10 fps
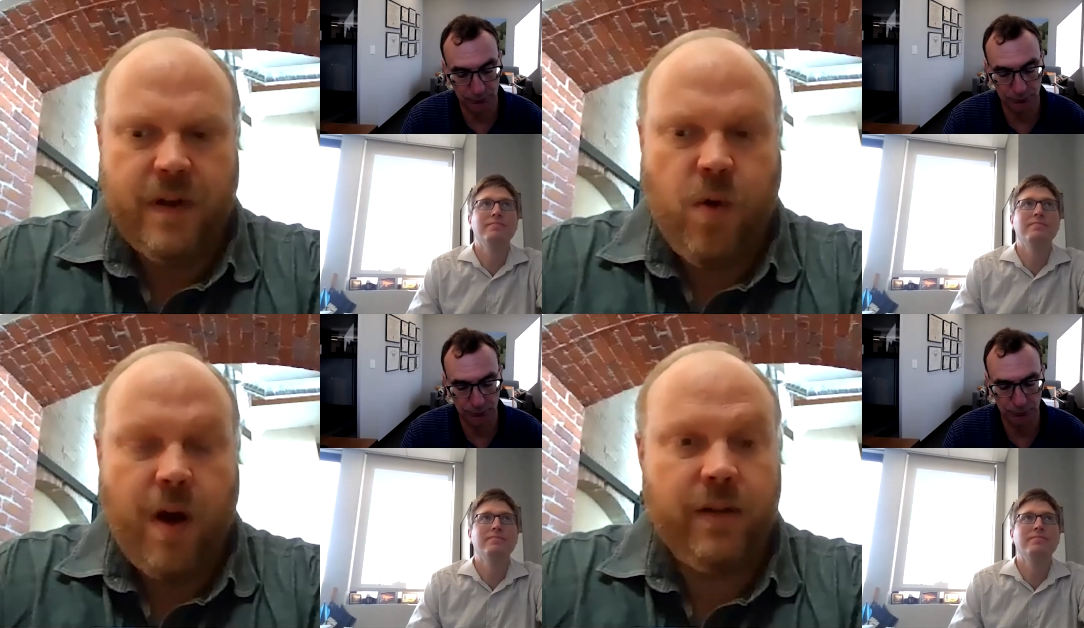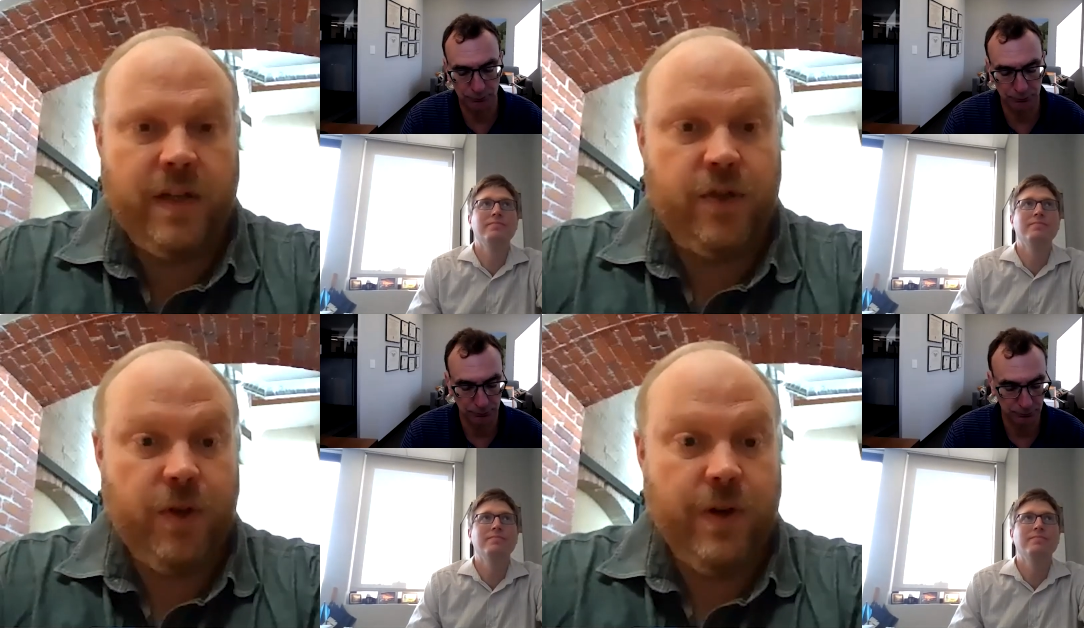
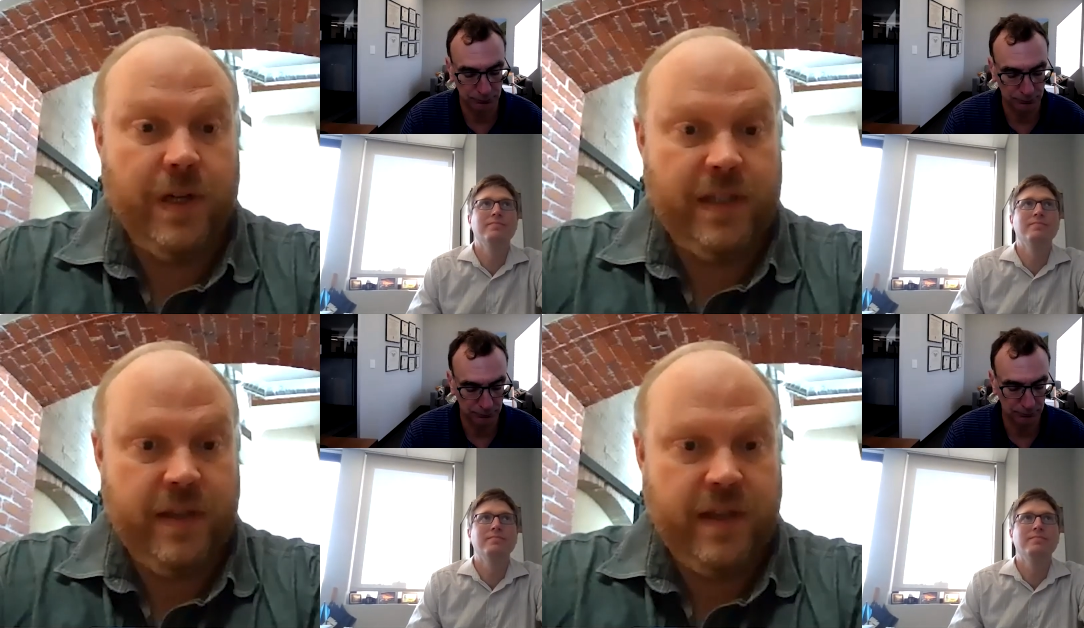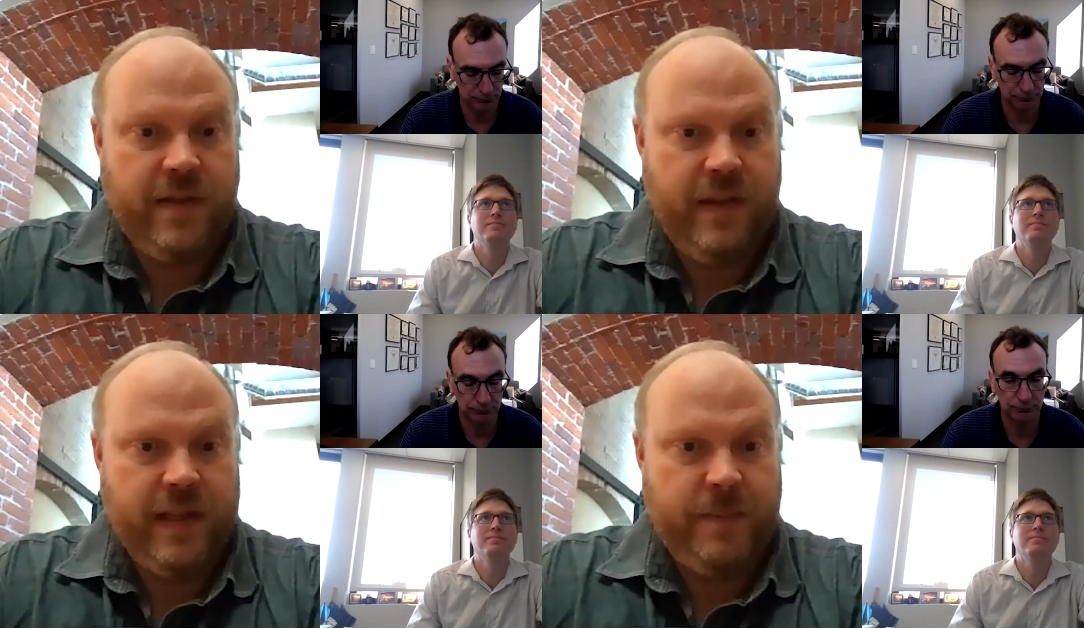Speaker 1: quality assurance
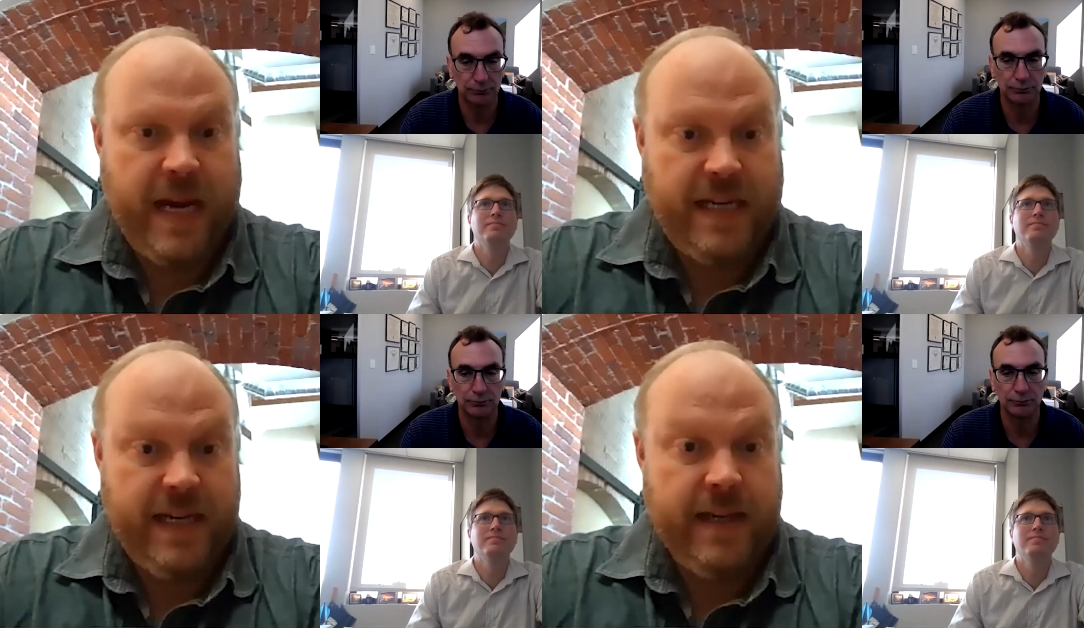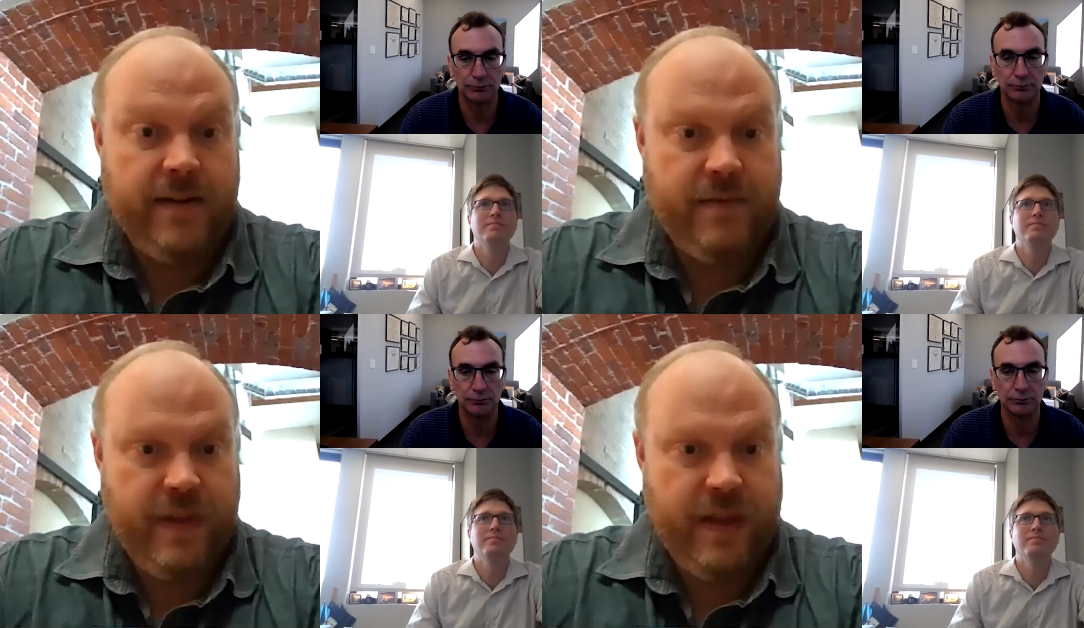that that's baked
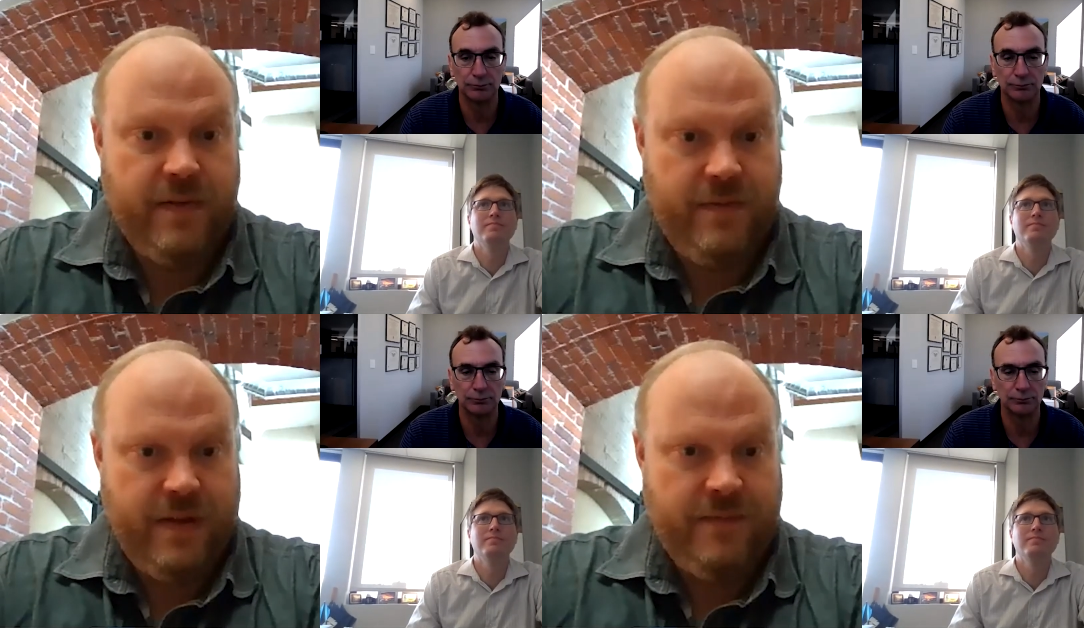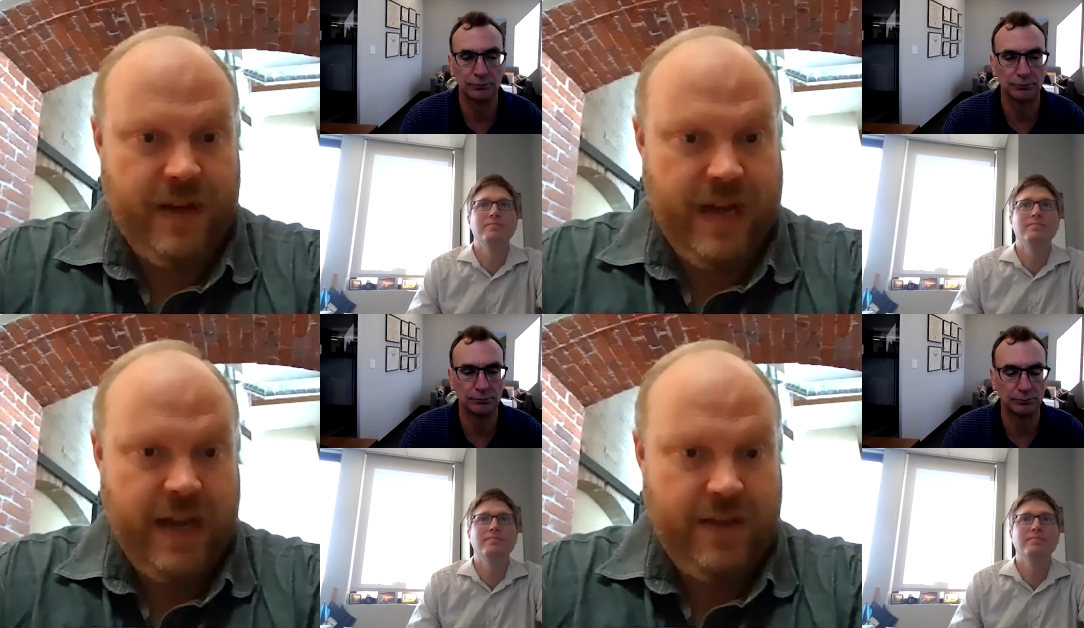in that that
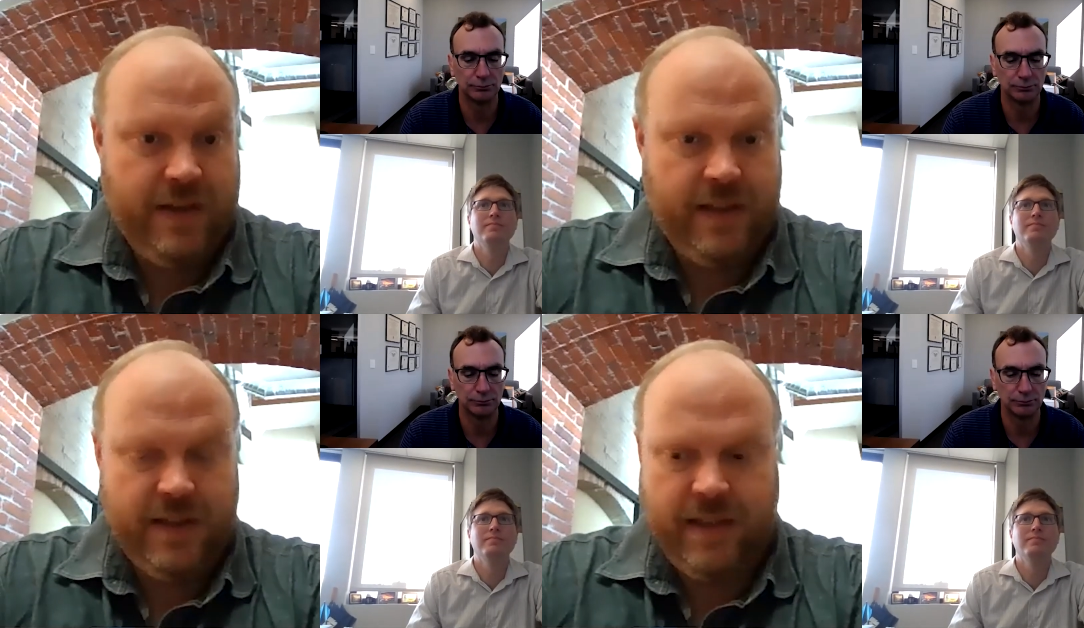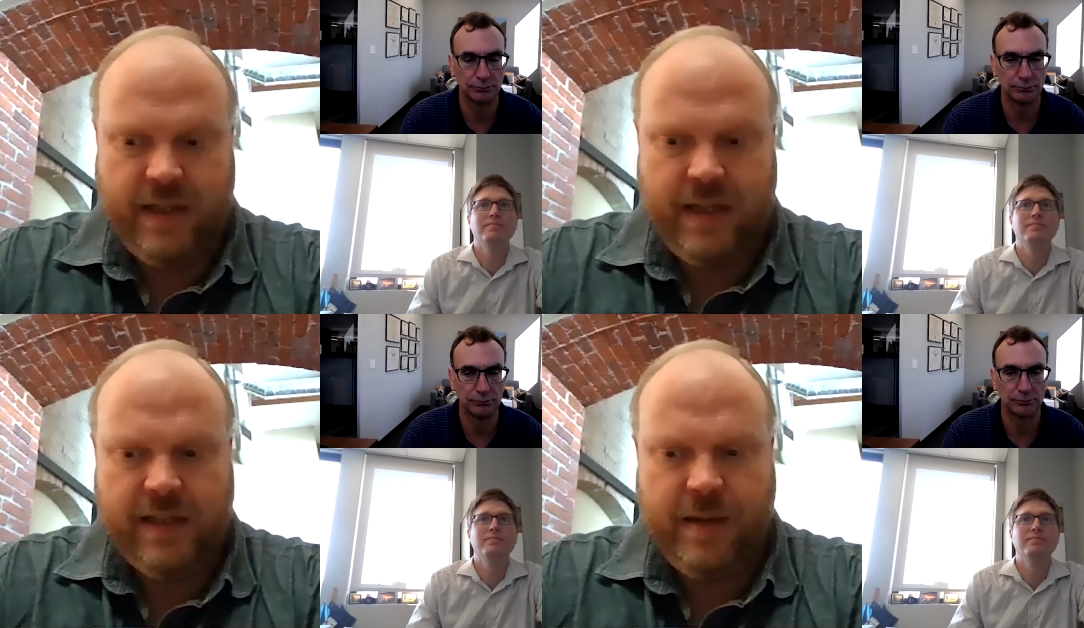VA thinks is
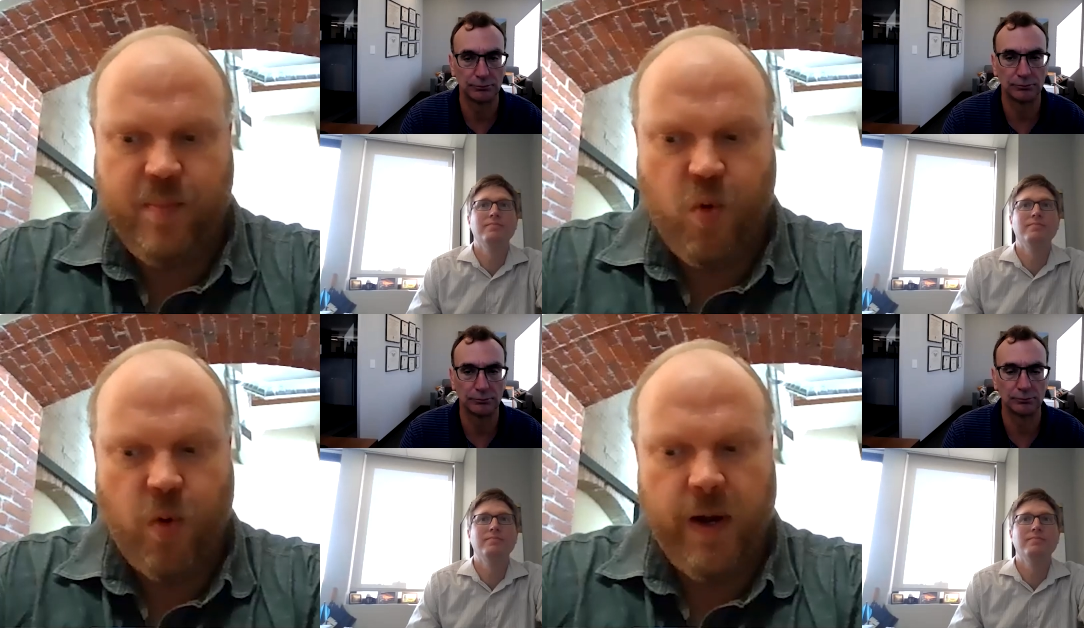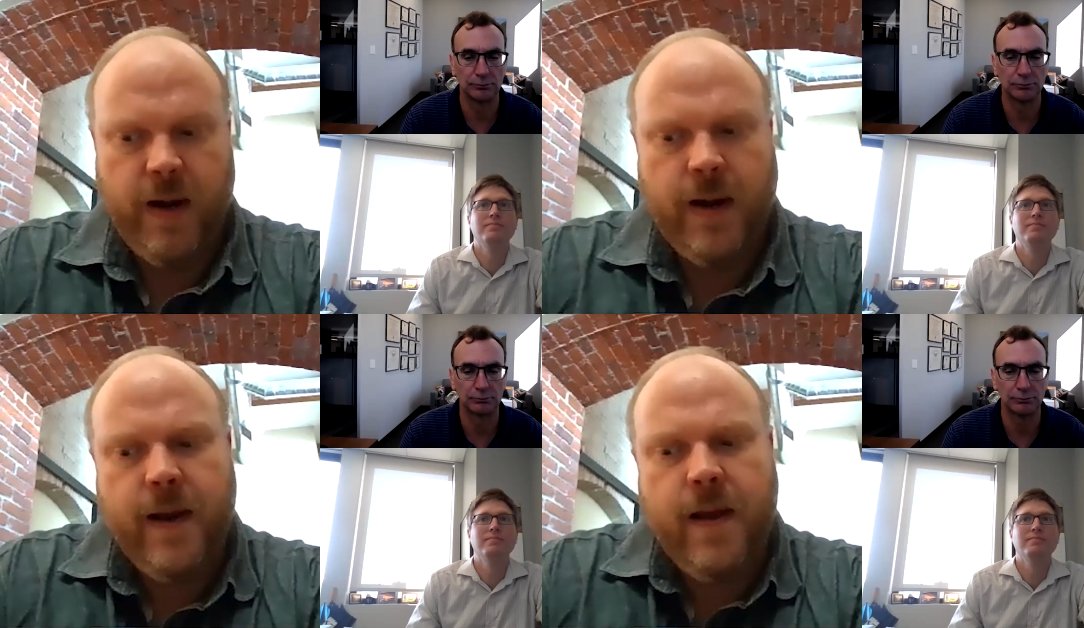is important.